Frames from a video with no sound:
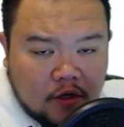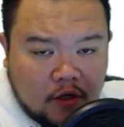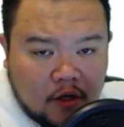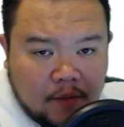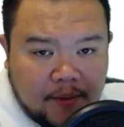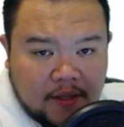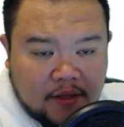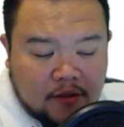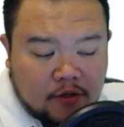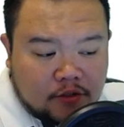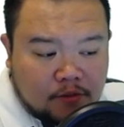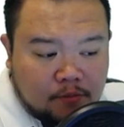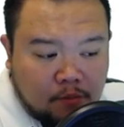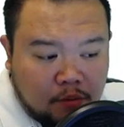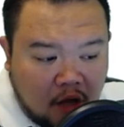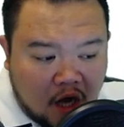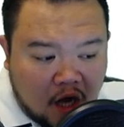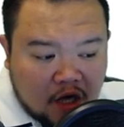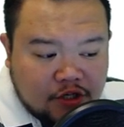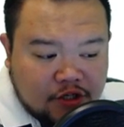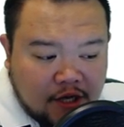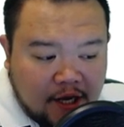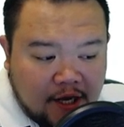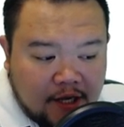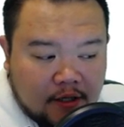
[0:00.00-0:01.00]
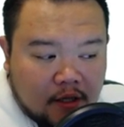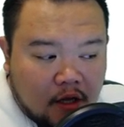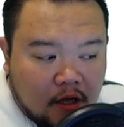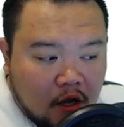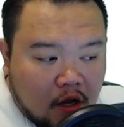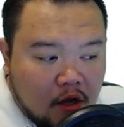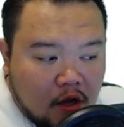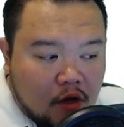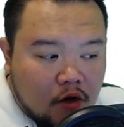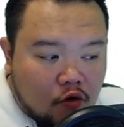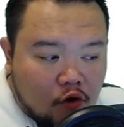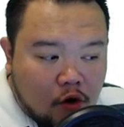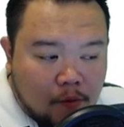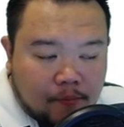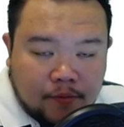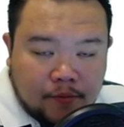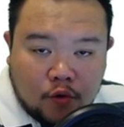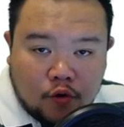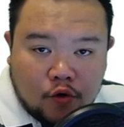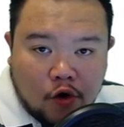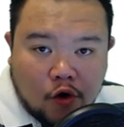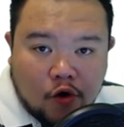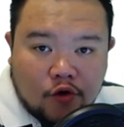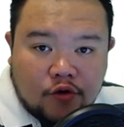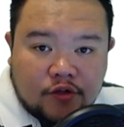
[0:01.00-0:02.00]
article. I mean, there's blockchain,
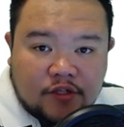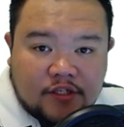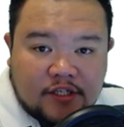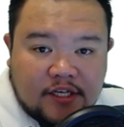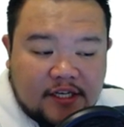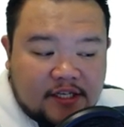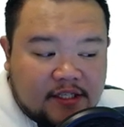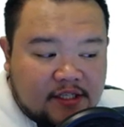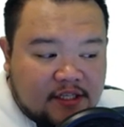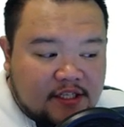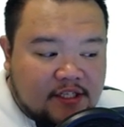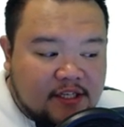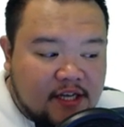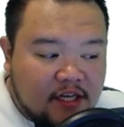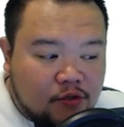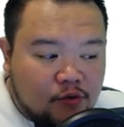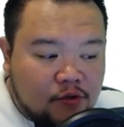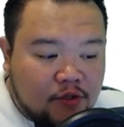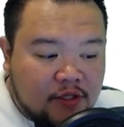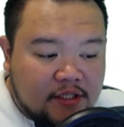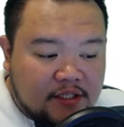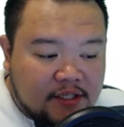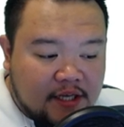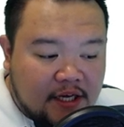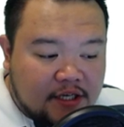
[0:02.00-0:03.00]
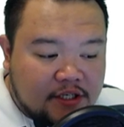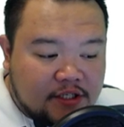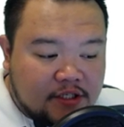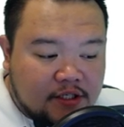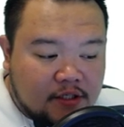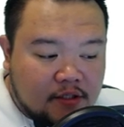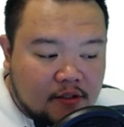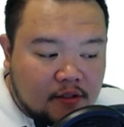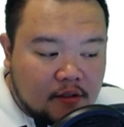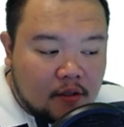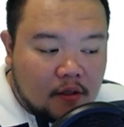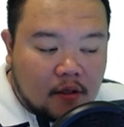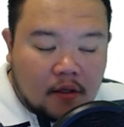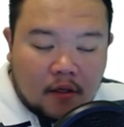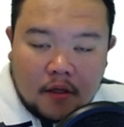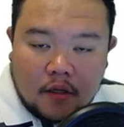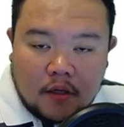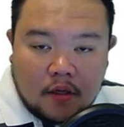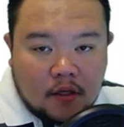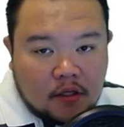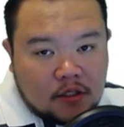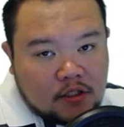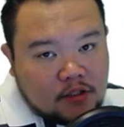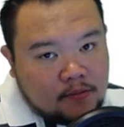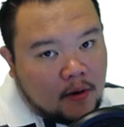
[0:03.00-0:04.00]
cryptocurrencies,
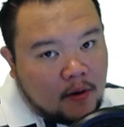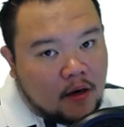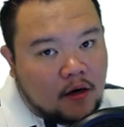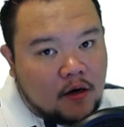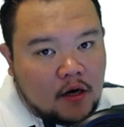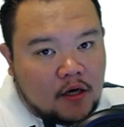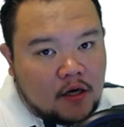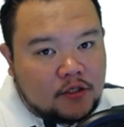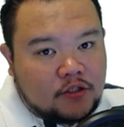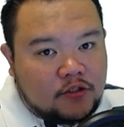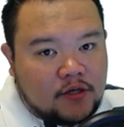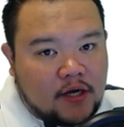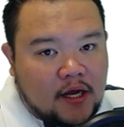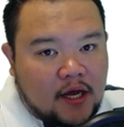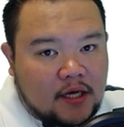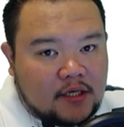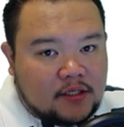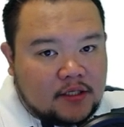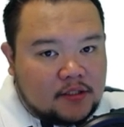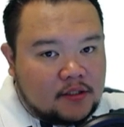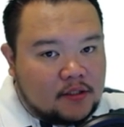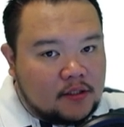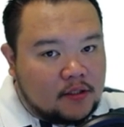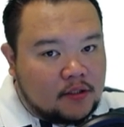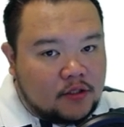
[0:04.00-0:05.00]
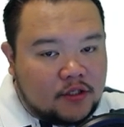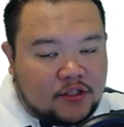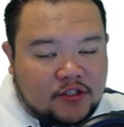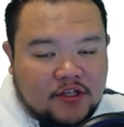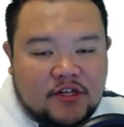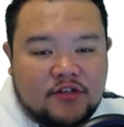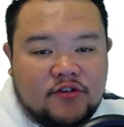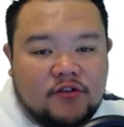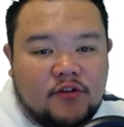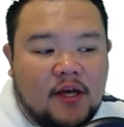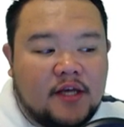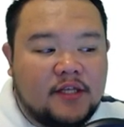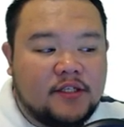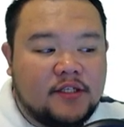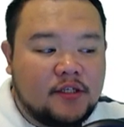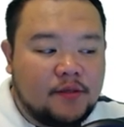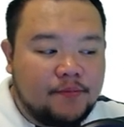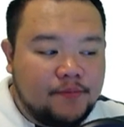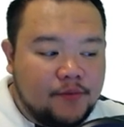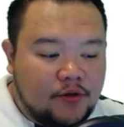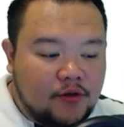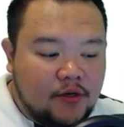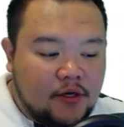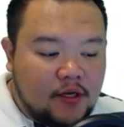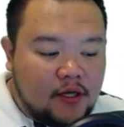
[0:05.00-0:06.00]
decentralization, smart contracts, the
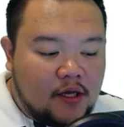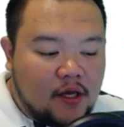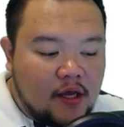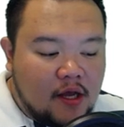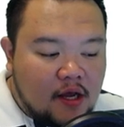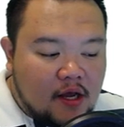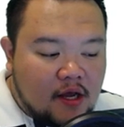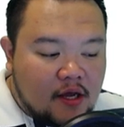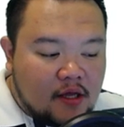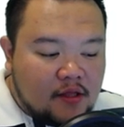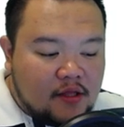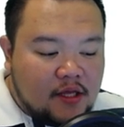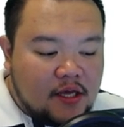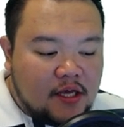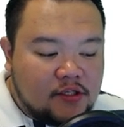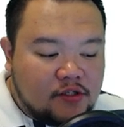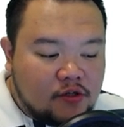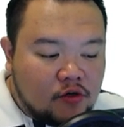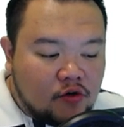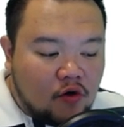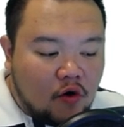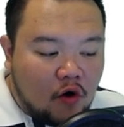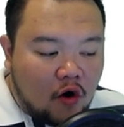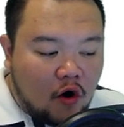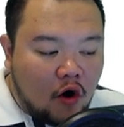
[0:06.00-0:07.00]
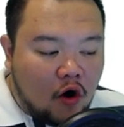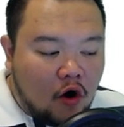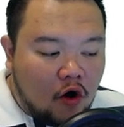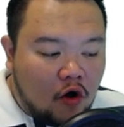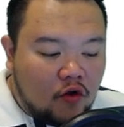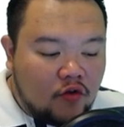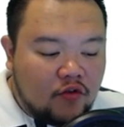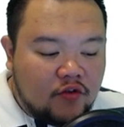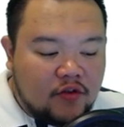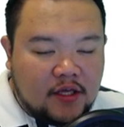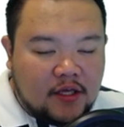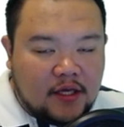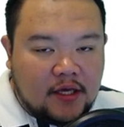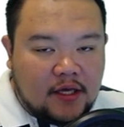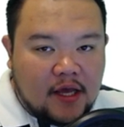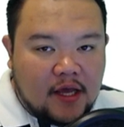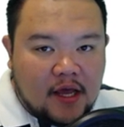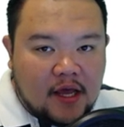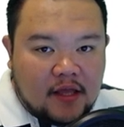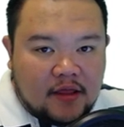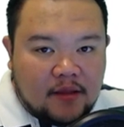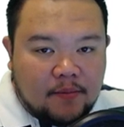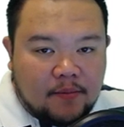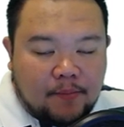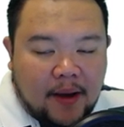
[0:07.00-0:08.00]
decentralized community. These are all
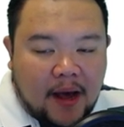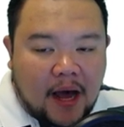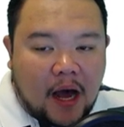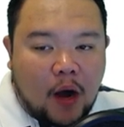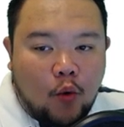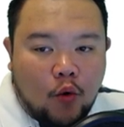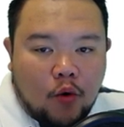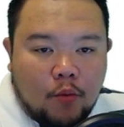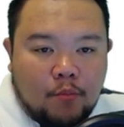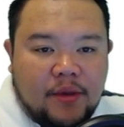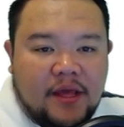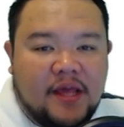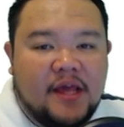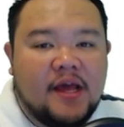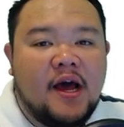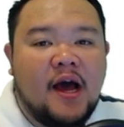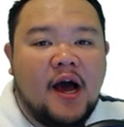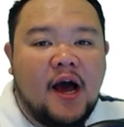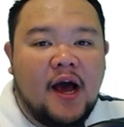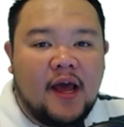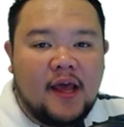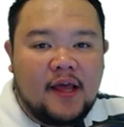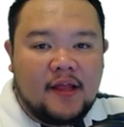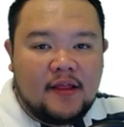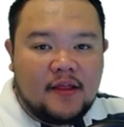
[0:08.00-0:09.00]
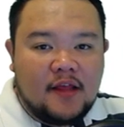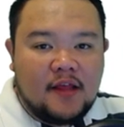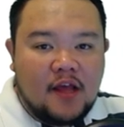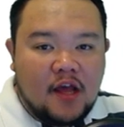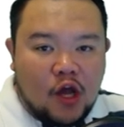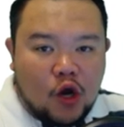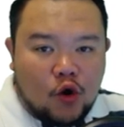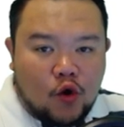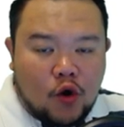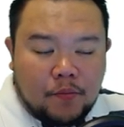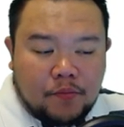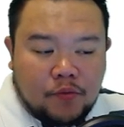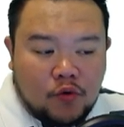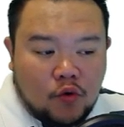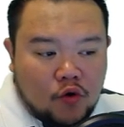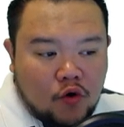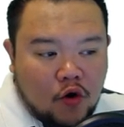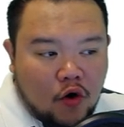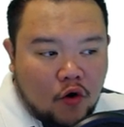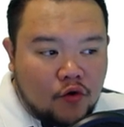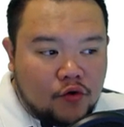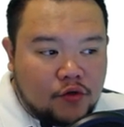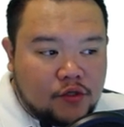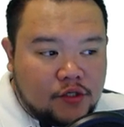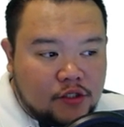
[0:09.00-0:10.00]
the the power behind
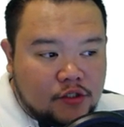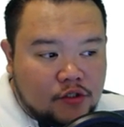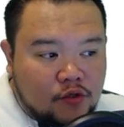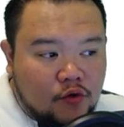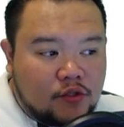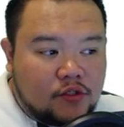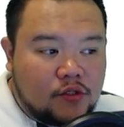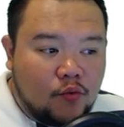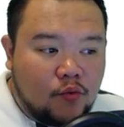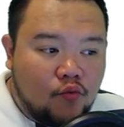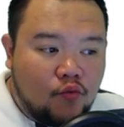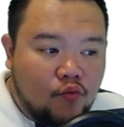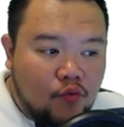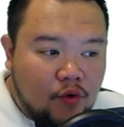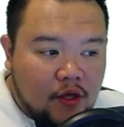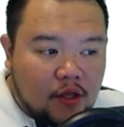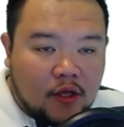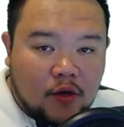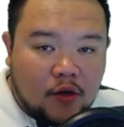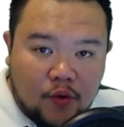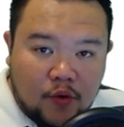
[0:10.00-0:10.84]
cryptocurrency. So it's a